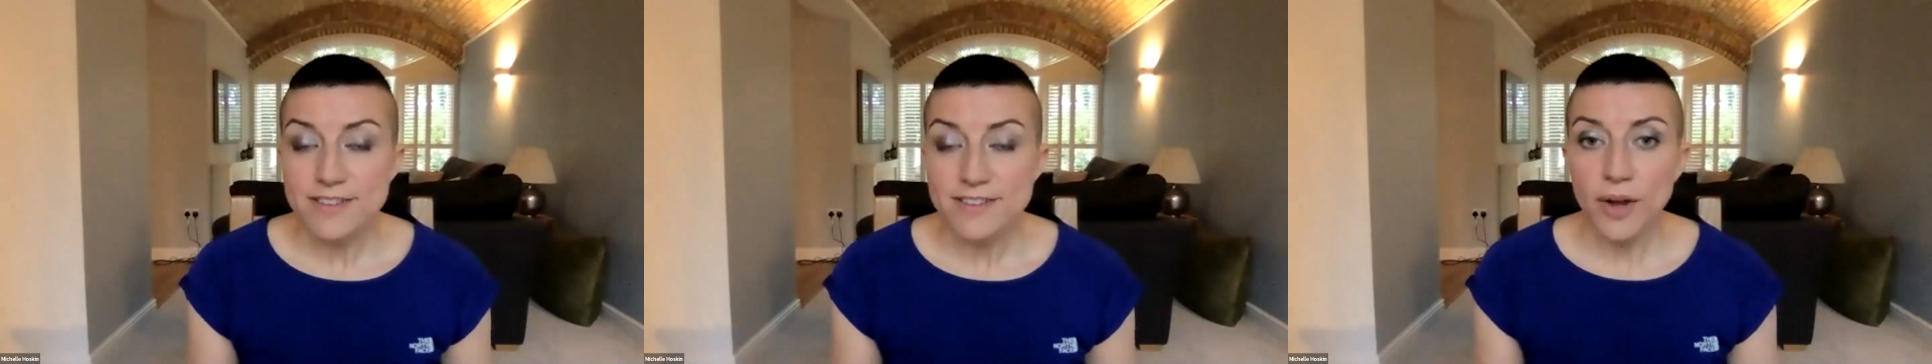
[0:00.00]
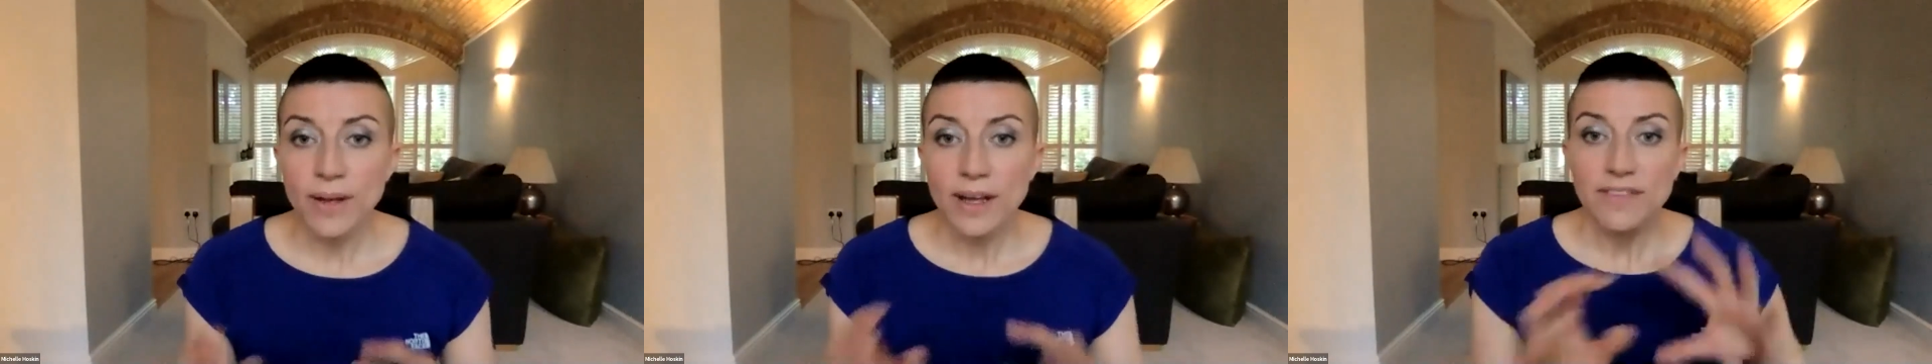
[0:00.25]

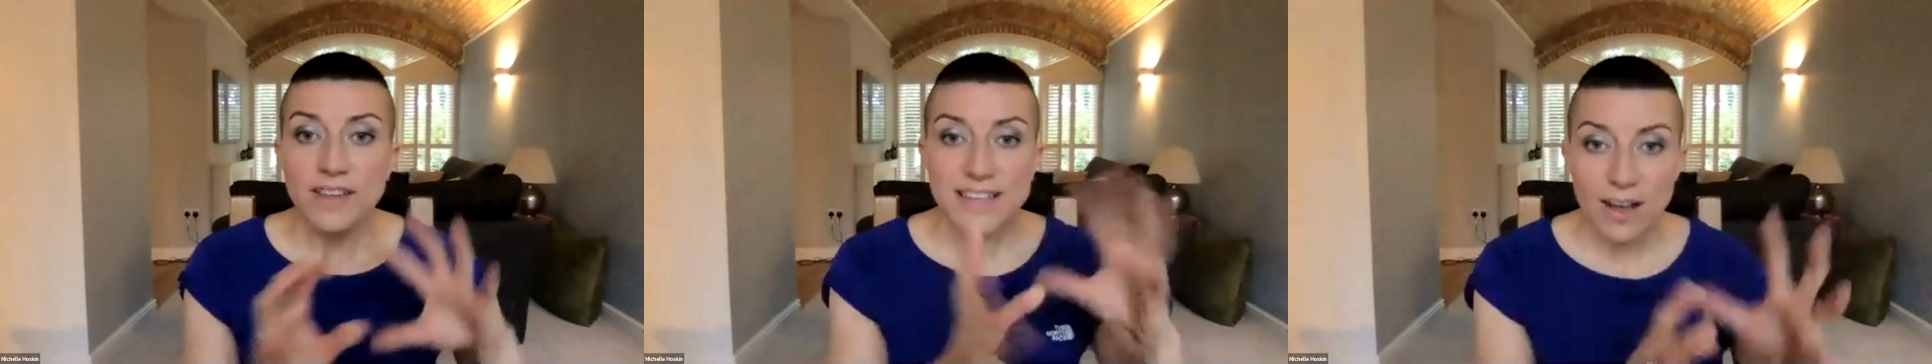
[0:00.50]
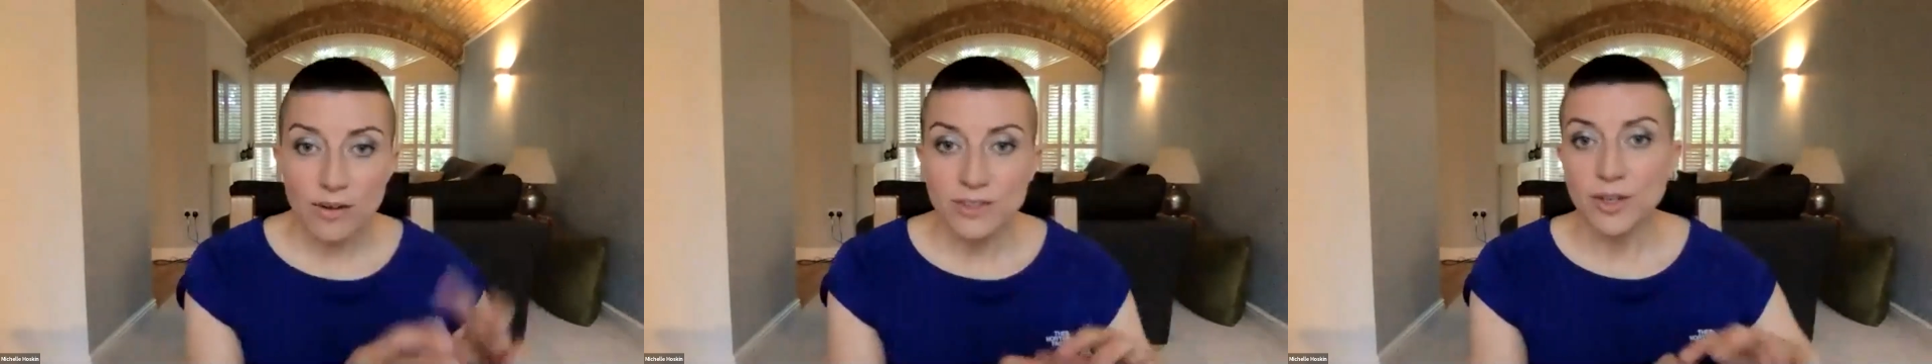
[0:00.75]
So there's
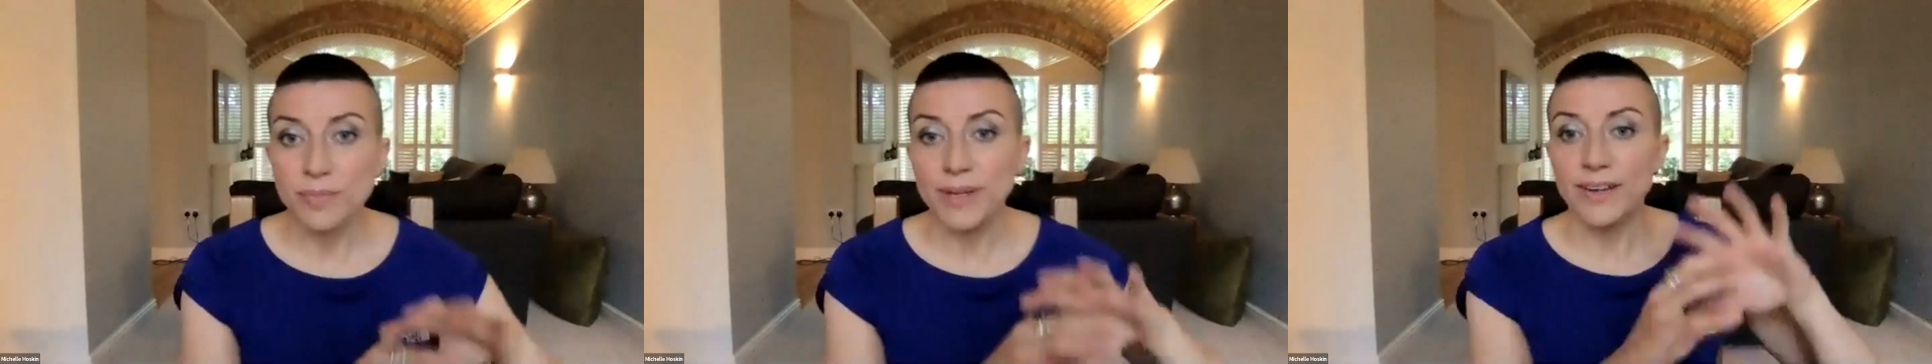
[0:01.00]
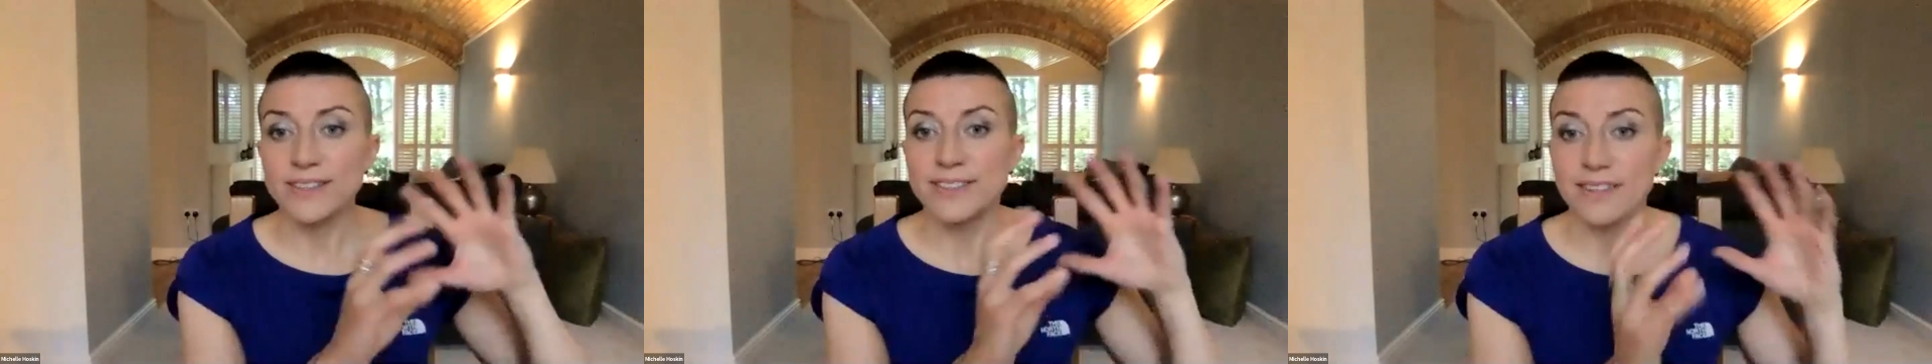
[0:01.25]
elder
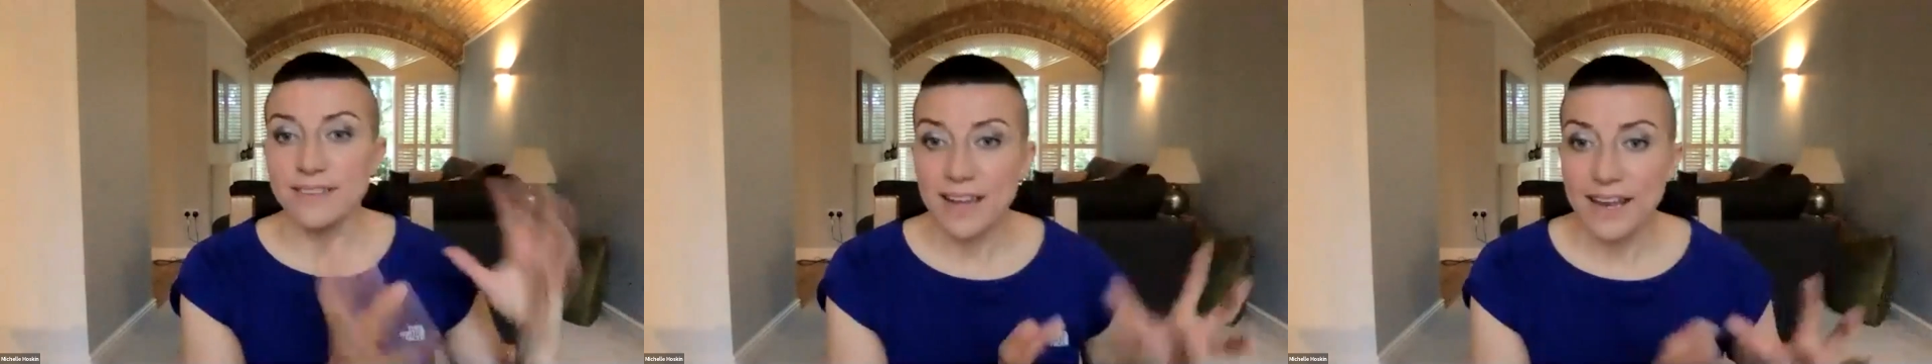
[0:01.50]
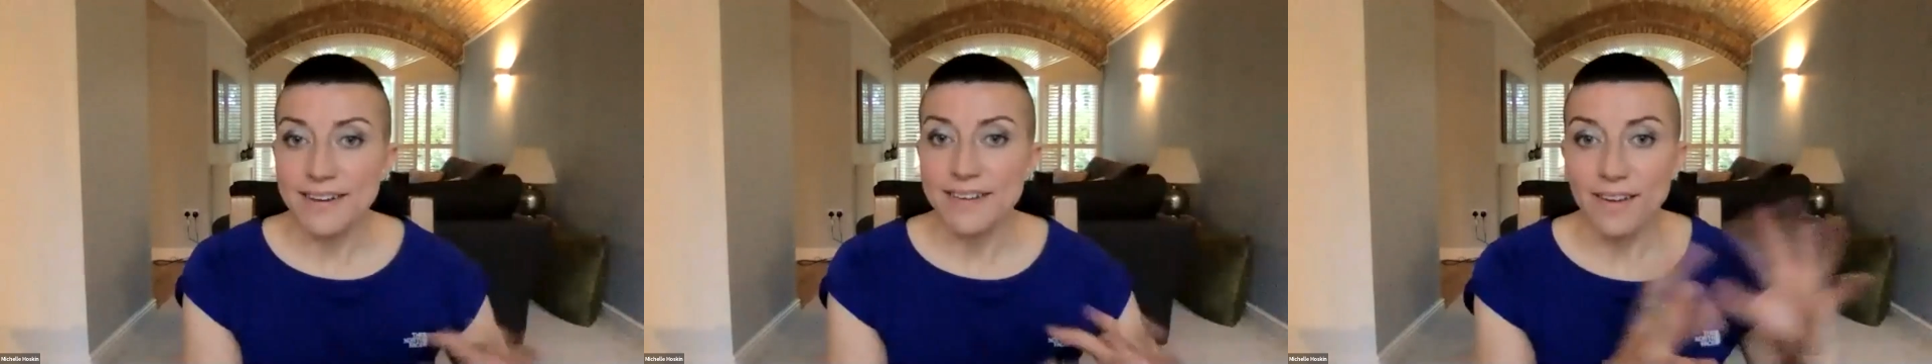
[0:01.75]
abuse and
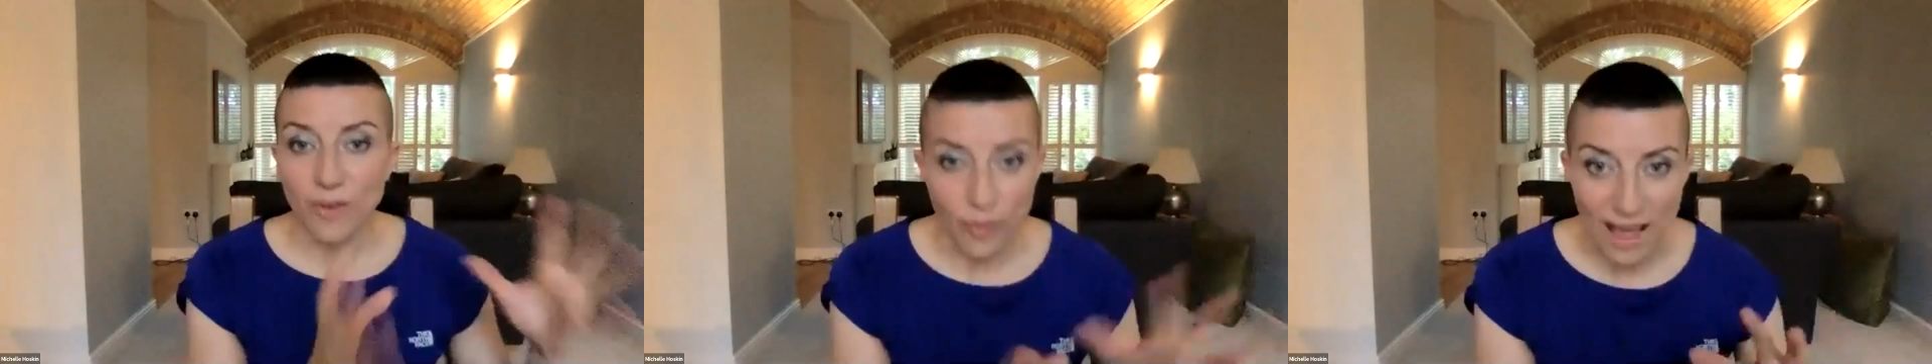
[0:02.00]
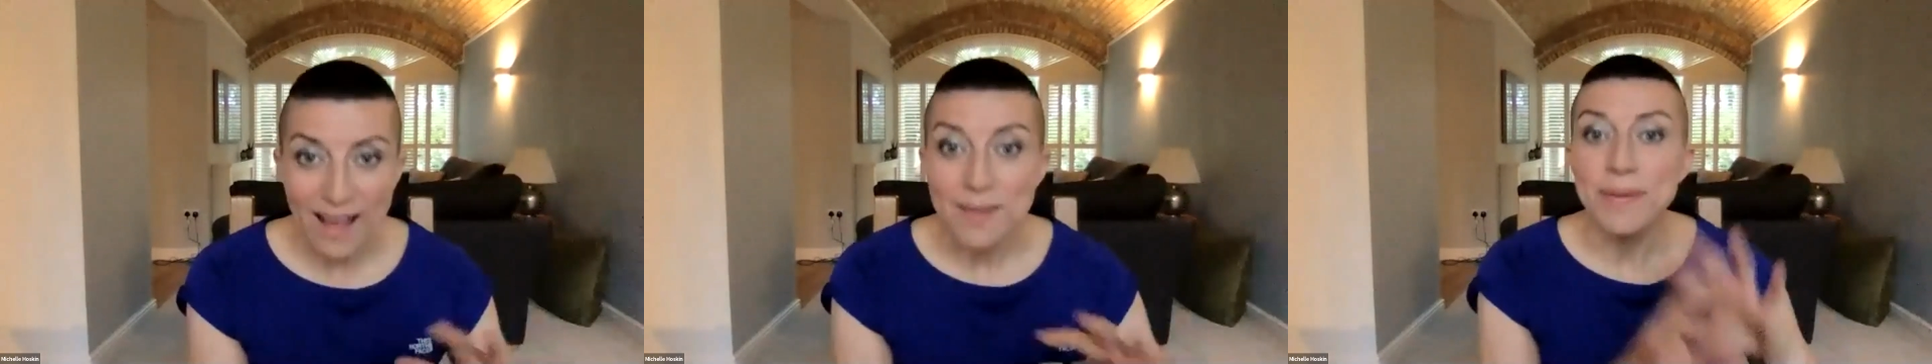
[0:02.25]
all that.